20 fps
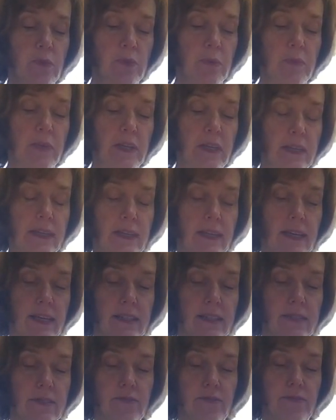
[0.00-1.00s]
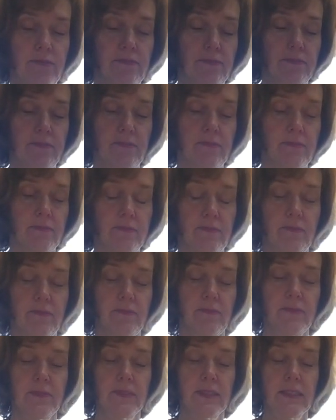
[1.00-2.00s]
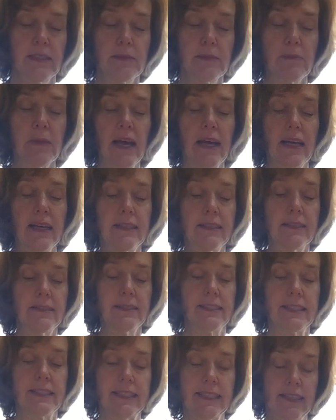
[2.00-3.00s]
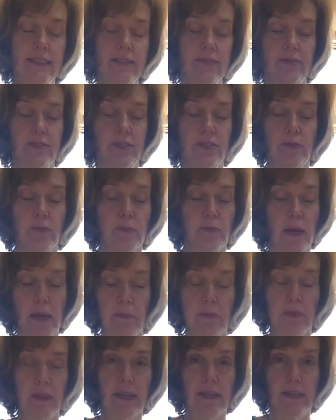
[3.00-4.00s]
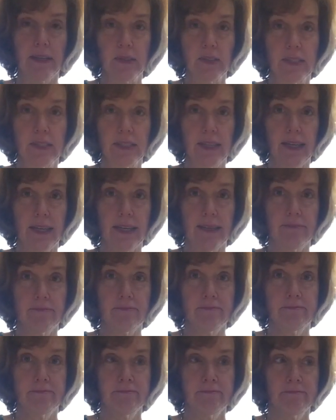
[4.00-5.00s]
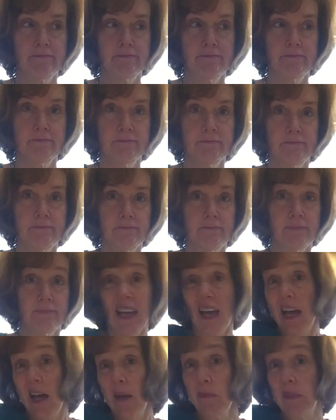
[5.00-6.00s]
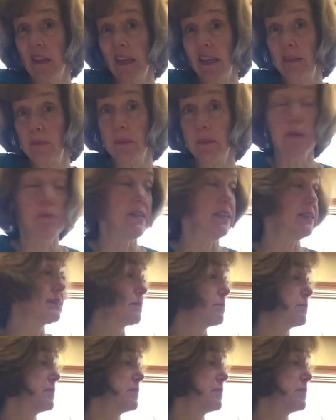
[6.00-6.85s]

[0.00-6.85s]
would be a nice smell to give to my Play-Doh today? I'm thinking maybe some